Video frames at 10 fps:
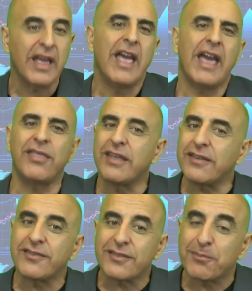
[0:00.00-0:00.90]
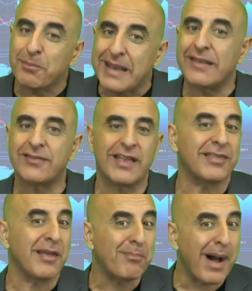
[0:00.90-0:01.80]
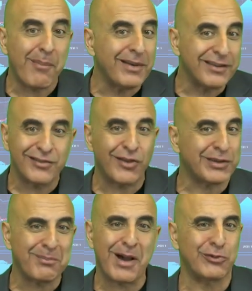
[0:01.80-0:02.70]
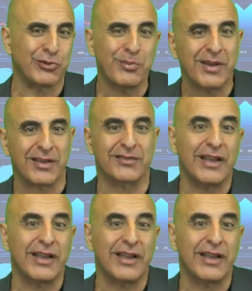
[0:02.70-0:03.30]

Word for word: and this means that the bubble is not about to burst.